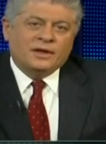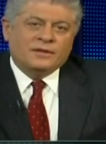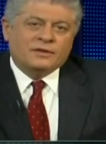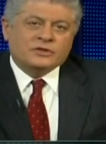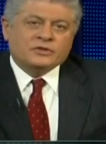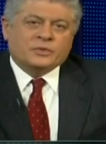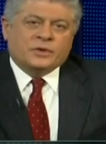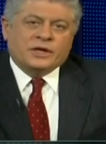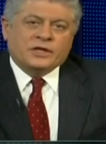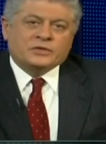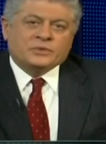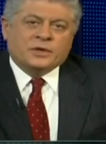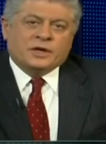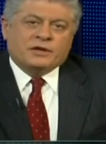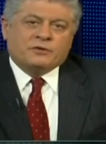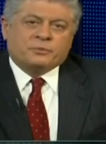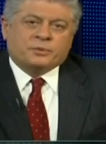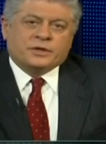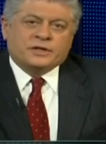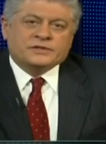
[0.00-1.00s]
The
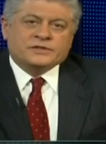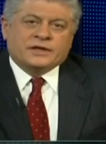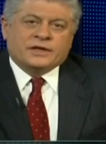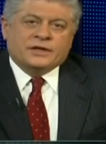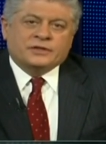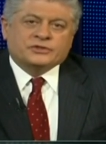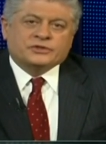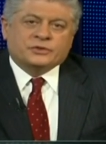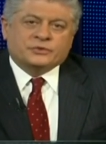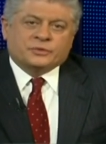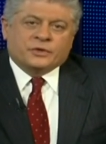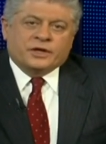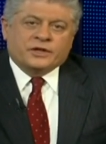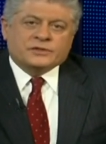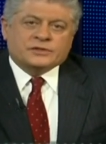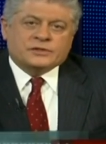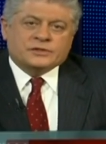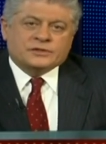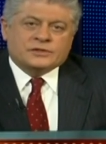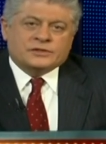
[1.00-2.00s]
2012 presidential
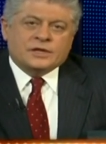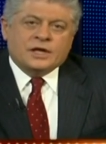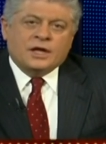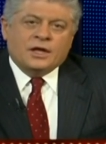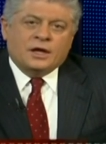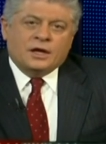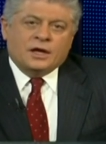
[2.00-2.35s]
race